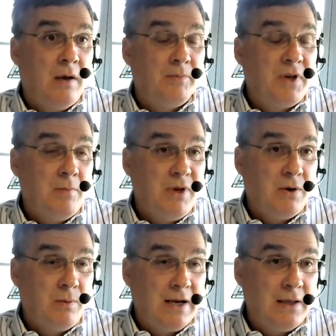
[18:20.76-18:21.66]
can be
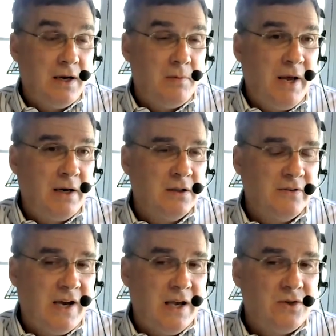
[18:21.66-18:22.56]
a regulated medical
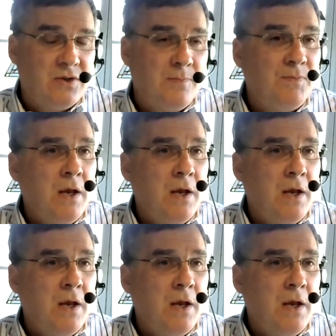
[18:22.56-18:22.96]
device.